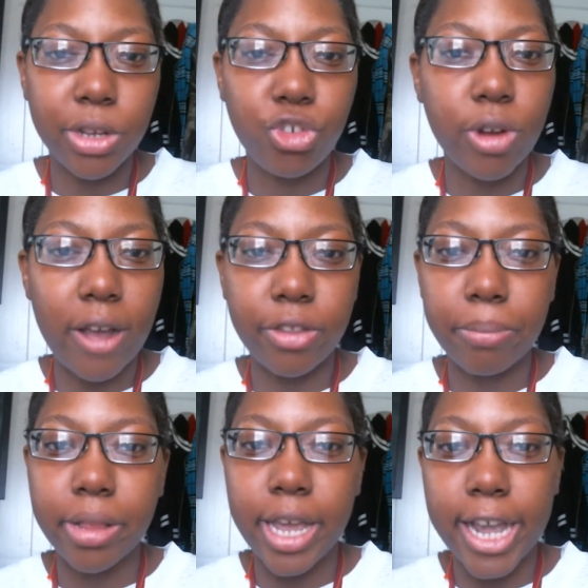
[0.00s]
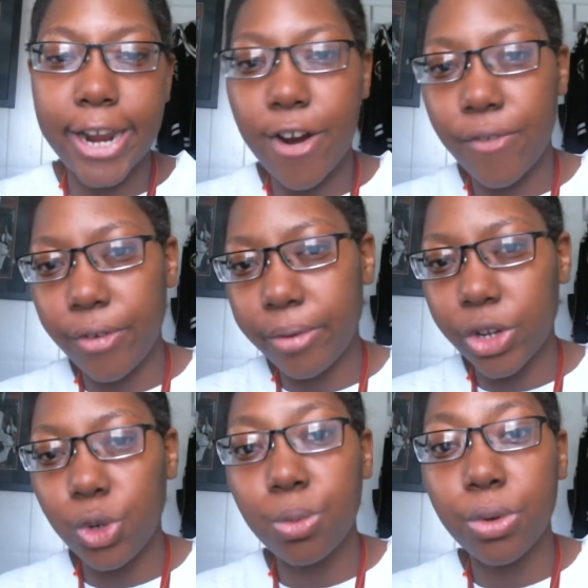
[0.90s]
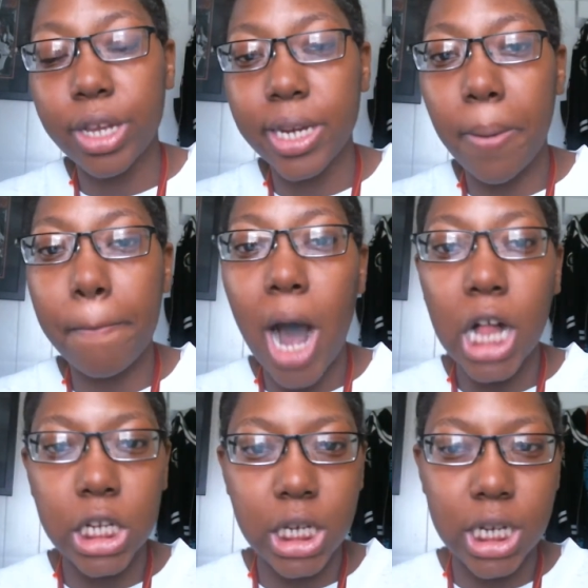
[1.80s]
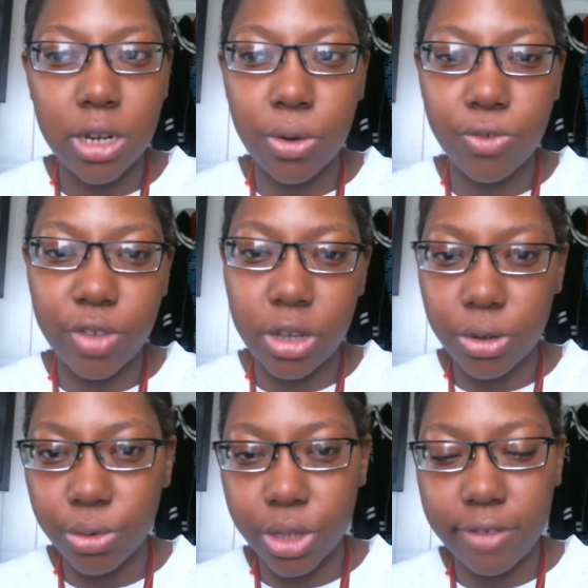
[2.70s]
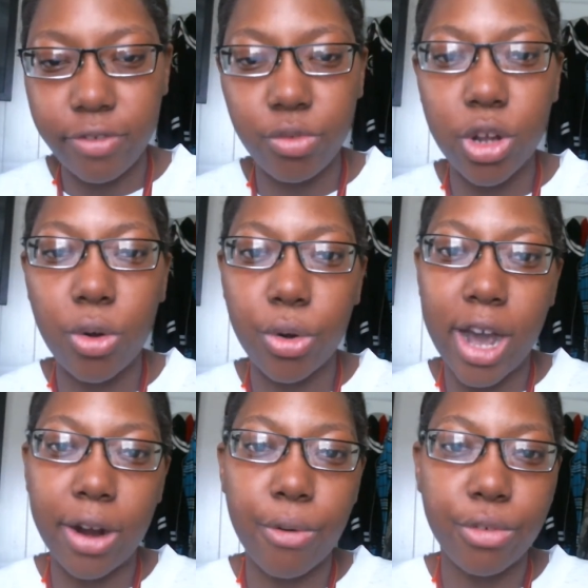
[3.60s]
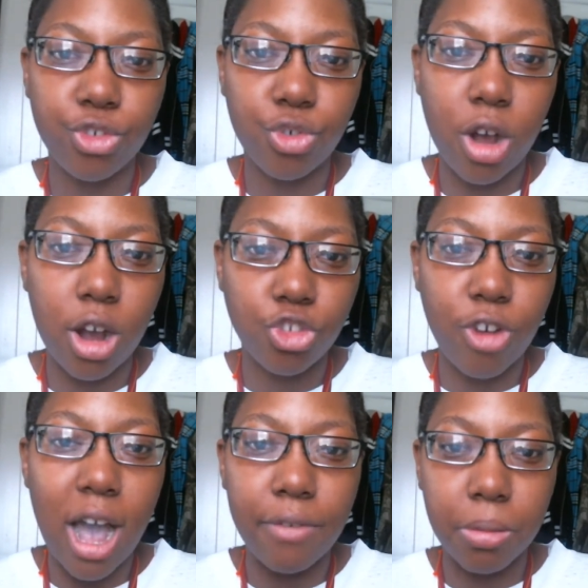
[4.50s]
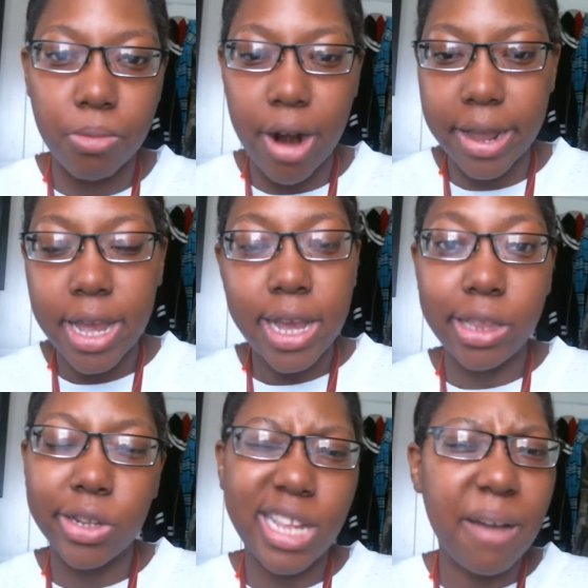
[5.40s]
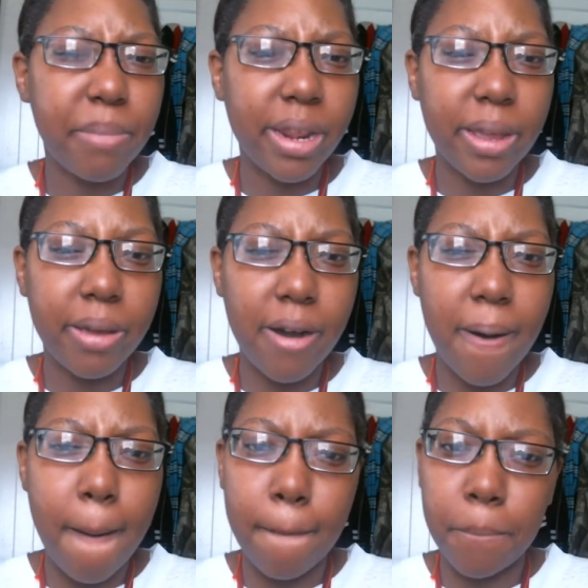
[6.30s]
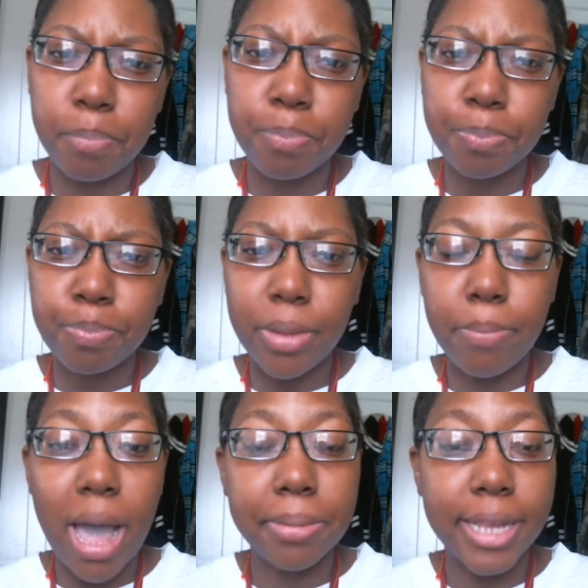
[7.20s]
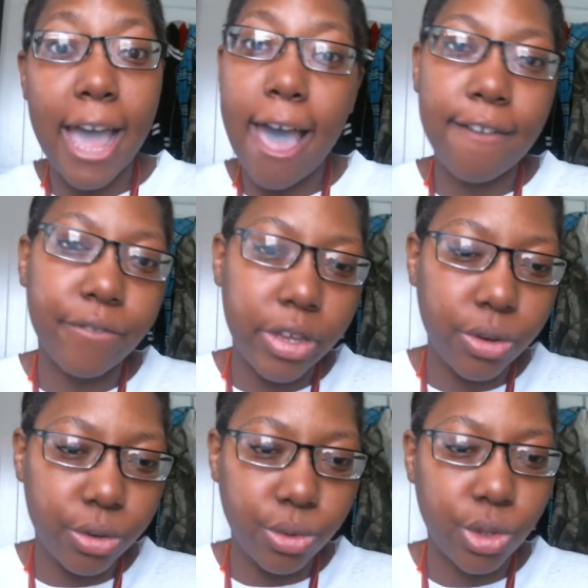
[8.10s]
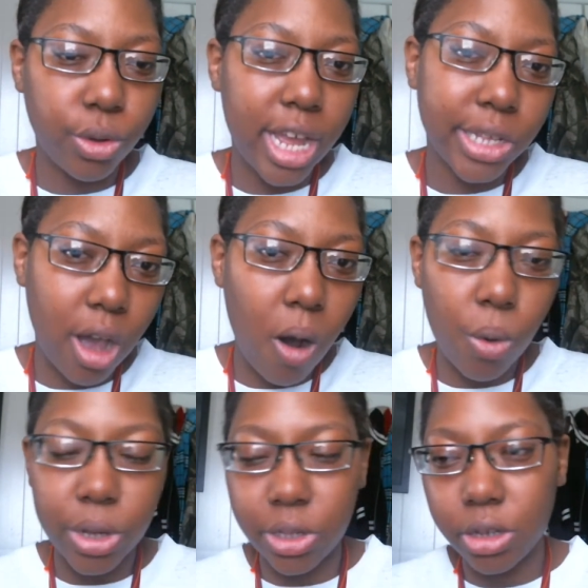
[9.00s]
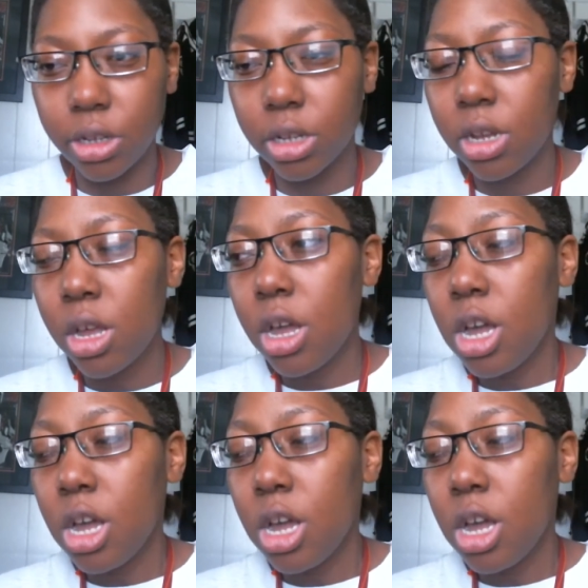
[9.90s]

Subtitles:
But you have to play it careful because you will get demolished in those vehicles if you don't know how to drive them right. And there's not many maps that have vehicles, so that's always good.